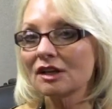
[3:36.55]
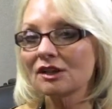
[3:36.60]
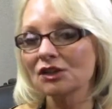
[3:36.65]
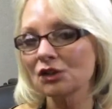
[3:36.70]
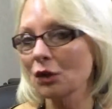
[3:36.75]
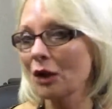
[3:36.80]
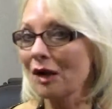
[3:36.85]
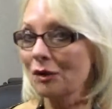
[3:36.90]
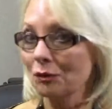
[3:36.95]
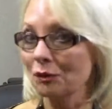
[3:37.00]

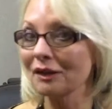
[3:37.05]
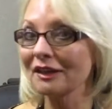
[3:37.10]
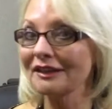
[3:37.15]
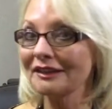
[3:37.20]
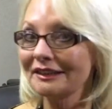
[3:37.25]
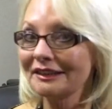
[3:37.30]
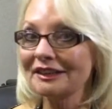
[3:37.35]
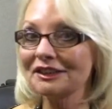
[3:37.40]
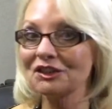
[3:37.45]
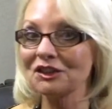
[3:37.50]
do I
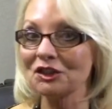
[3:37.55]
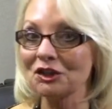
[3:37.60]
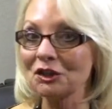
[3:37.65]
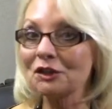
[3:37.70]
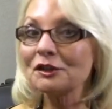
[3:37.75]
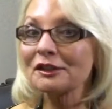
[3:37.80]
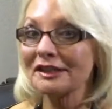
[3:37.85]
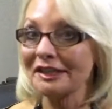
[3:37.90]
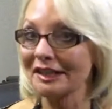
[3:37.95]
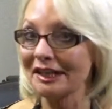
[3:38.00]
really need to
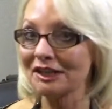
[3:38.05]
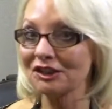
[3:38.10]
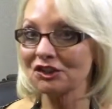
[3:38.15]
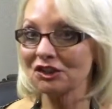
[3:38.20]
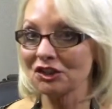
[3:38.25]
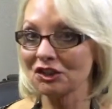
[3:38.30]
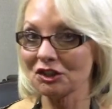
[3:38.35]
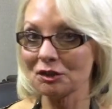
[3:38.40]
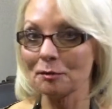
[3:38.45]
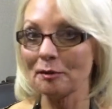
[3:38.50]
use an
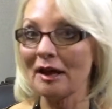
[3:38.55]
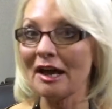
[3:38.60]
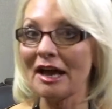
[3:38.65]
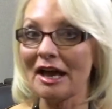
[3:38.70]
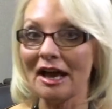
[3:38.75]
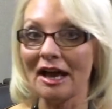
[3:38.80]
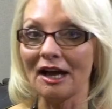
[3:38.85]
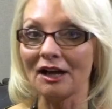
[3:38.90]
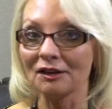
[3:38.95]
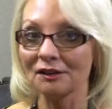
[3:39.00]
agent to buy a
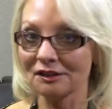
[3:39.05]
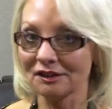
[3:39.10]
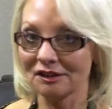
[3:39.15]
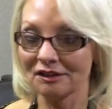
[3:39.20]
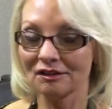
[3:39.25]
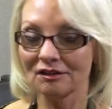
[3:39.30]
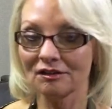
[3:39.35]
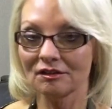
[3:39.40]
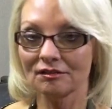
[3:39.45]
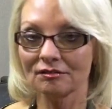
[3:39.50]
house?
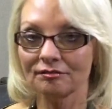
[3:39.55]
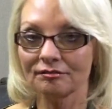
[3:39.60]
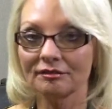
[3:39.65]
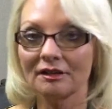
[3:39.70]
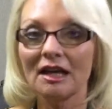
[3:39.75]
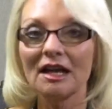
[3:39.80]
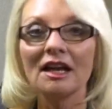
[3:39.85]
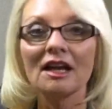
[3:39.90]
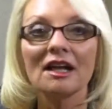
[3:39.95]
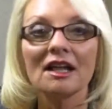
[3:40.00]

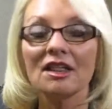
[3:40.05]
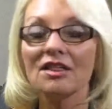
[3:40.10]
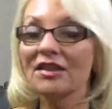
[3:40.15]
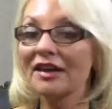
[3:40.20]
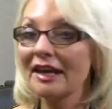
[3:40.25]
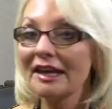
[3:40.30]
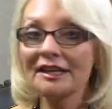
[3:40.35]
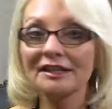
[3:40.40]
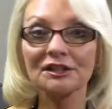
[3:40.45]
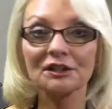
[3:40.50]

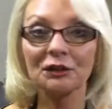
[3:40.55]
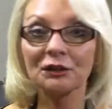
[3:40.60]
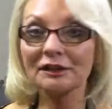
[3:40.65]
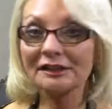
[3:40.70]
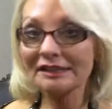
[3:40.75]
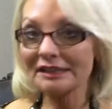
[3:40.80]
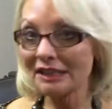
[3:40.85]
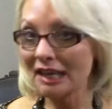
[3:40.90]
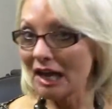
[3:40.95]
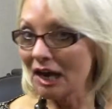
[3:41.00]
The answer
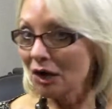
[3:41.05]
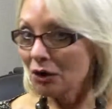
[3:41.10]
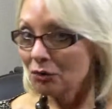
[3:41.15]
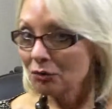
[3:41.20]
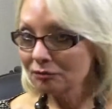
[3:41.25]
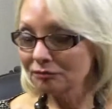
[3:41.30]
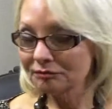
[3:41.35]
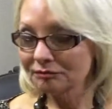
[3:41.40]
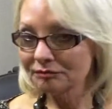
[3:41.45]
is no.